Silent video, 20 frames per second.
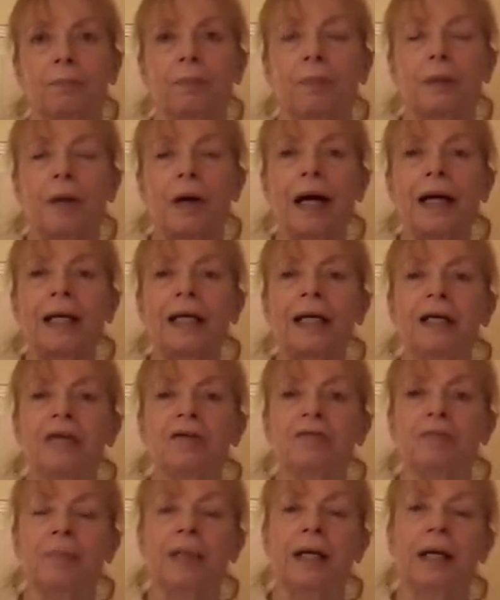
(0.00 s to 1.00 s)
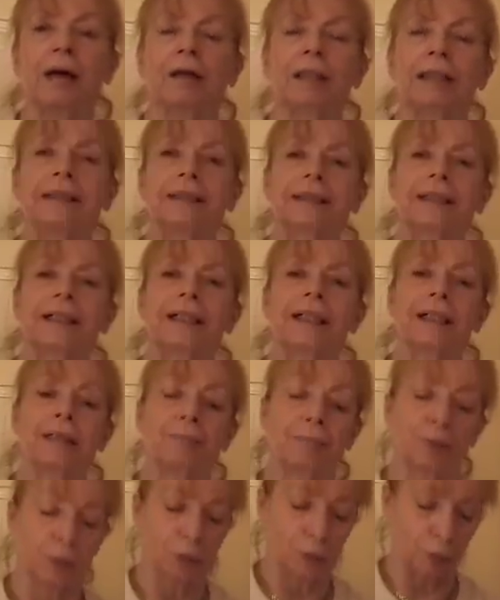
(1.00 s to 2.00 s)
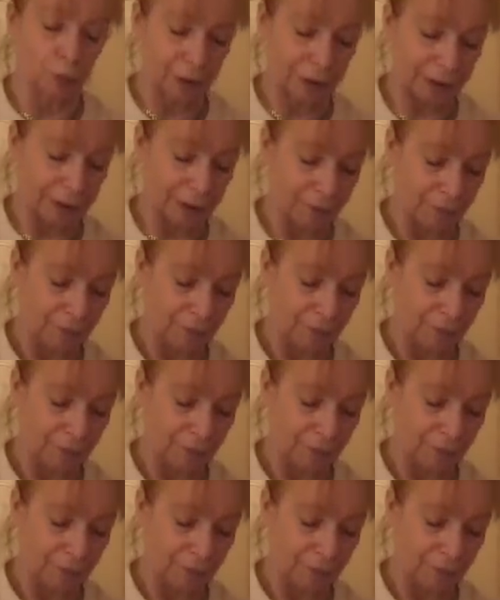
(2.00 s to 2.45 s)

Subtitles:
brave behind a keyboard